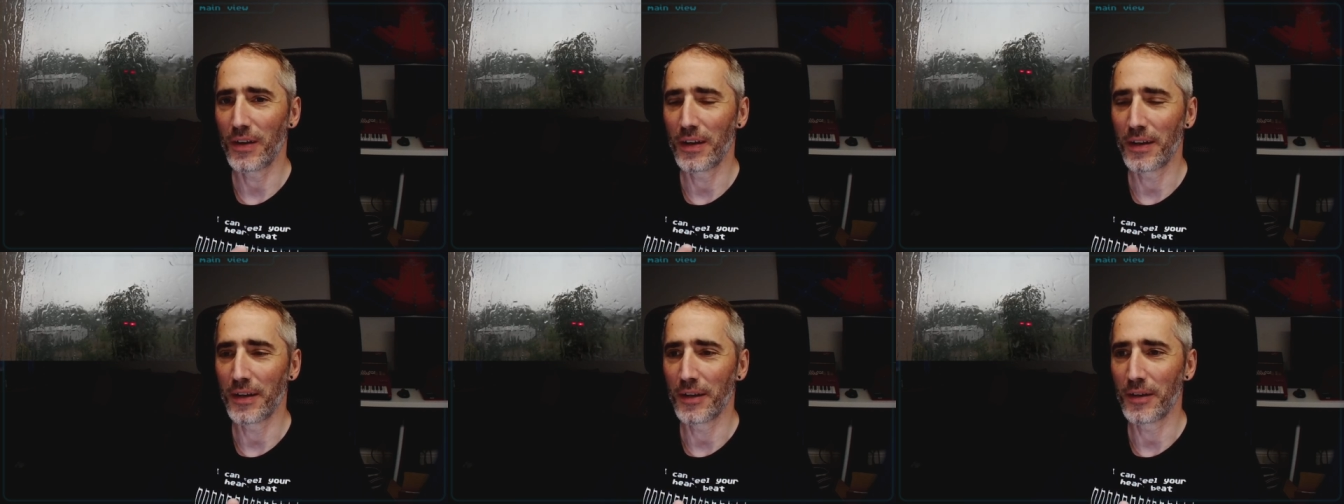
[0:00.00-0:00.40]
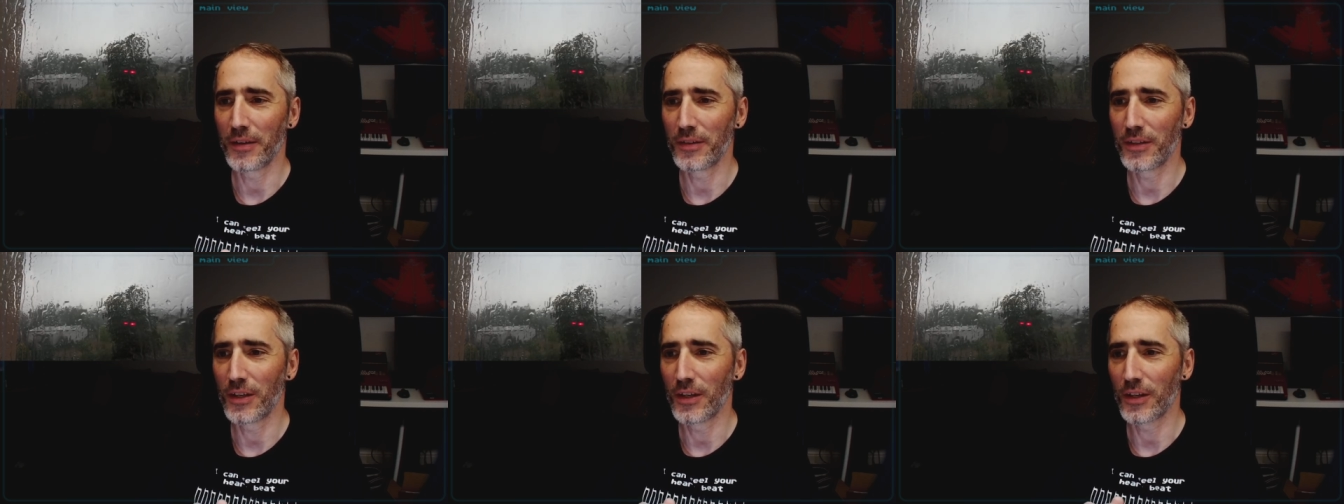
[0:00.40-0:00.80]

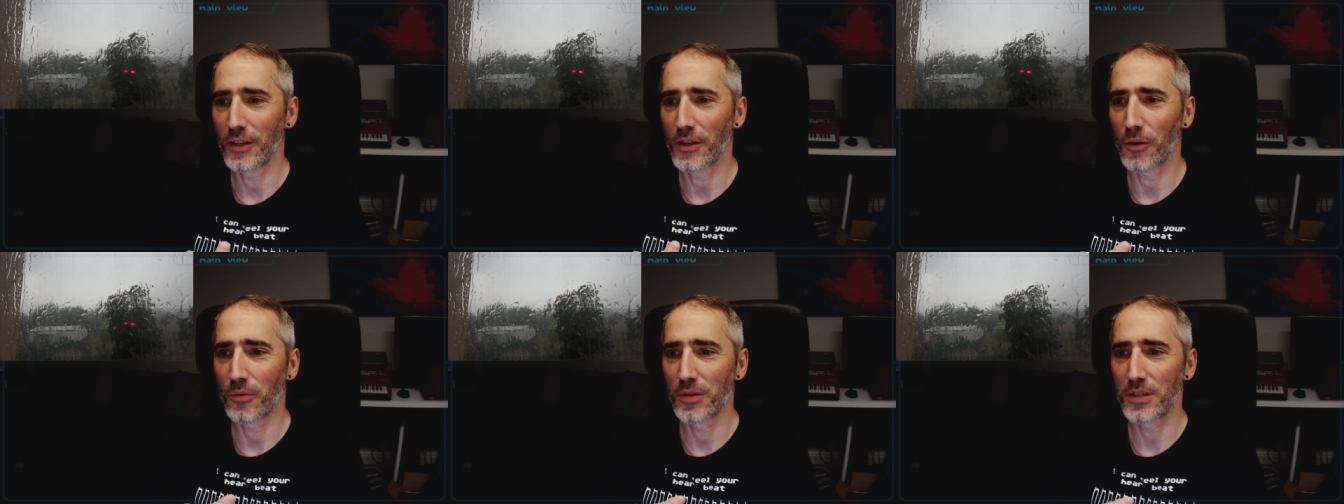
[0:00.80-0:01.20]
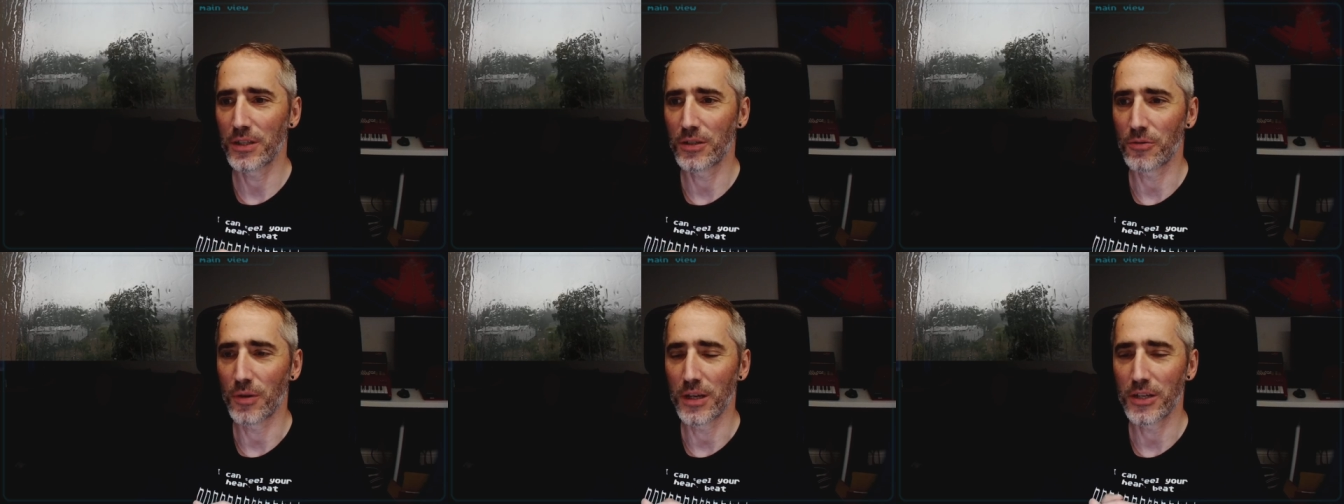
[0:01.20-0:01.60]
uh, the current
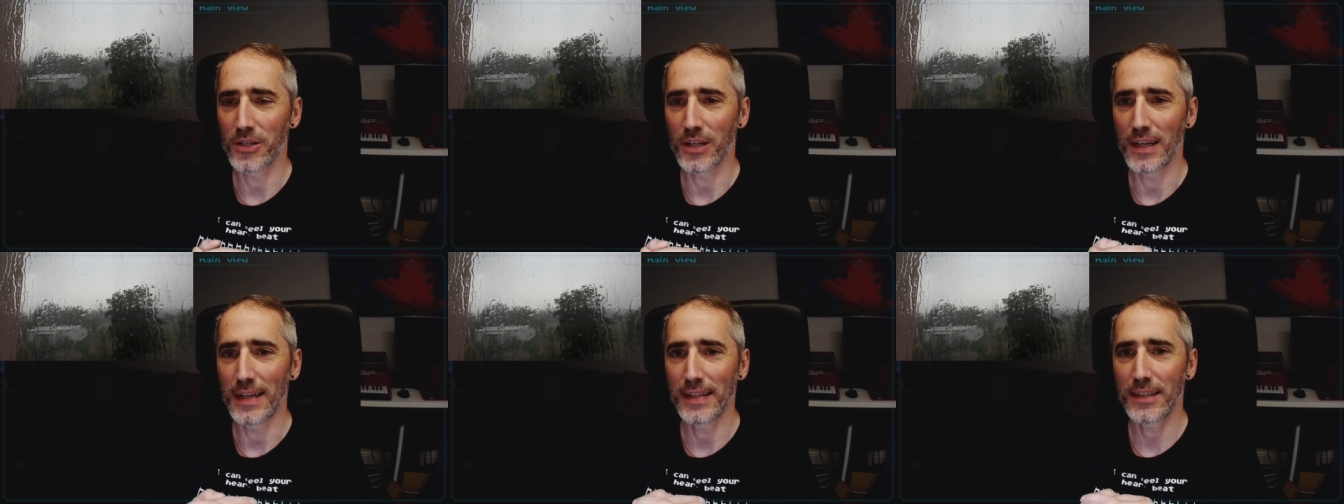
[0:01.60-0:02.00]
situation.